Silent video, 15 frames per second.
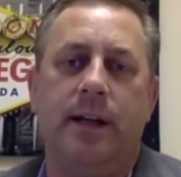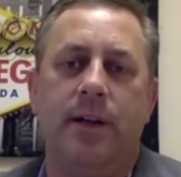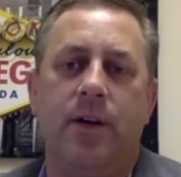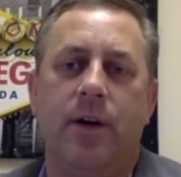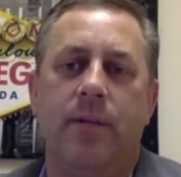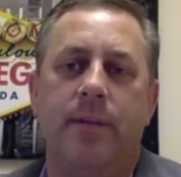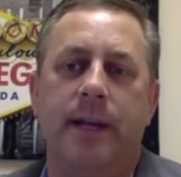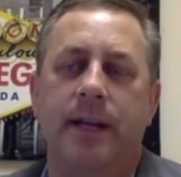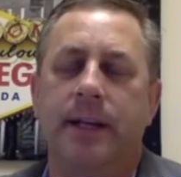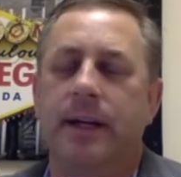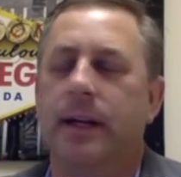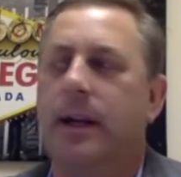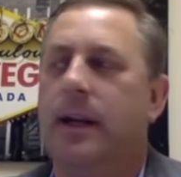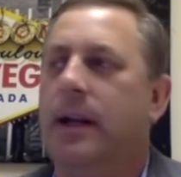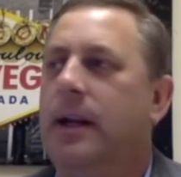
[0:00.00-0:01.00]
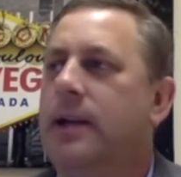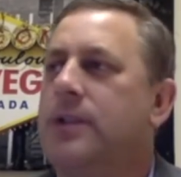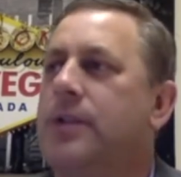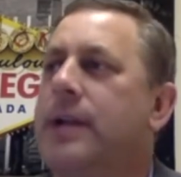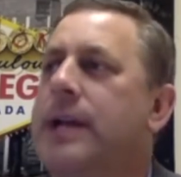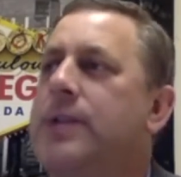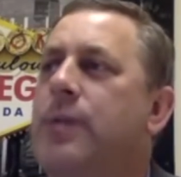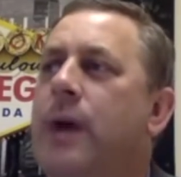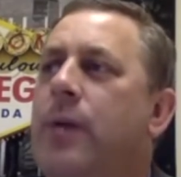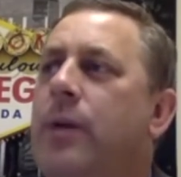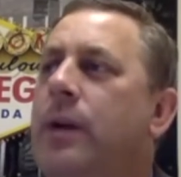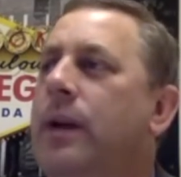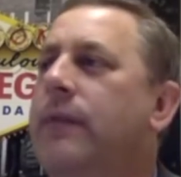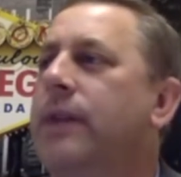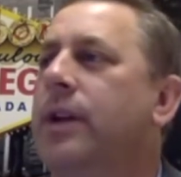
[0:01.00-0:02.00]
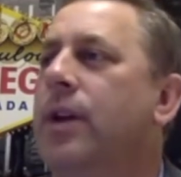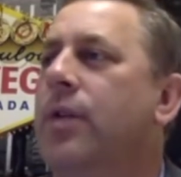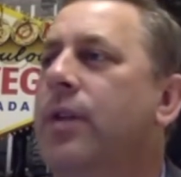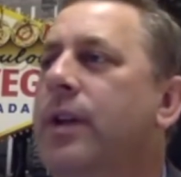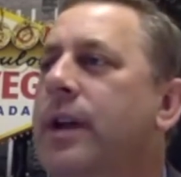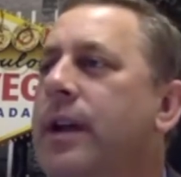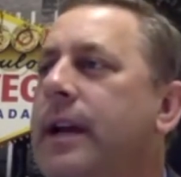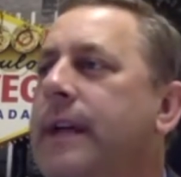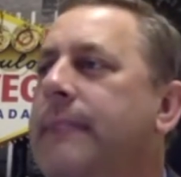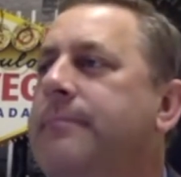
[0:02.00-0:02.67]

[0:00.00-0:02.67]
in our opinion. So that's why we love the Golden Nugget.